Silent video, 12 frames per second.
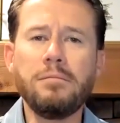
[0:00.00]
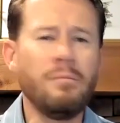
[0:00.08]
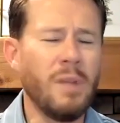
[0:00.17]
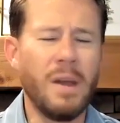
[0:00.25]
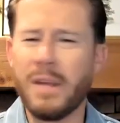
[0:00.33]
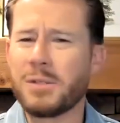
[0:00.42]

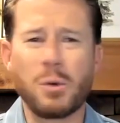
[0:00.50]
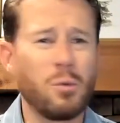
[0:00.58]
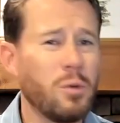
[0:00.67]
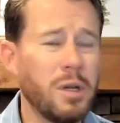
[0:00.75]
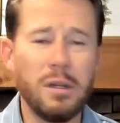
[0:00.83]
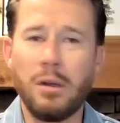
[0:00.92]
And that's a
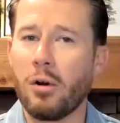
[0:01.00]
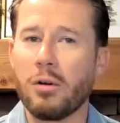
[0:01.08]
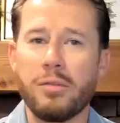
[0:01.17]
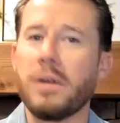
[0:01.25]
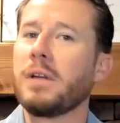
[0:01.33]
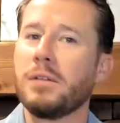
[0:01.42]
really hard
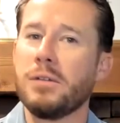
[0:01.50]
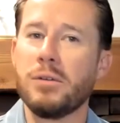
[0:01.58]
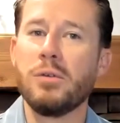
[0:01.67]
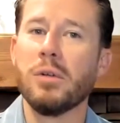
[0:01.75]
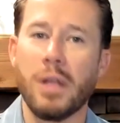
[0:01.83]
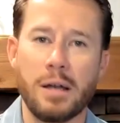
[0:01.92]
thing to
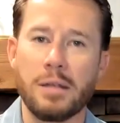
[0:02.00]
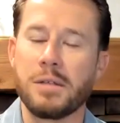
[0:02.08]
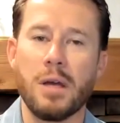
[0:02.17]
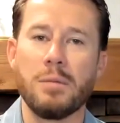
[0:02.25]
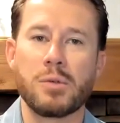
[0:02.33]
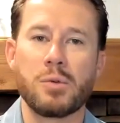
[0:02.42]
do a lot of
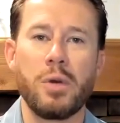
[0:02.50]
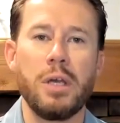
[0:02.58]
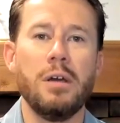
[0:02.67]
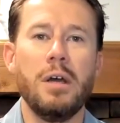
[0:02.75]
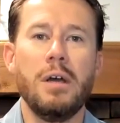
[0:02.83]
times. We,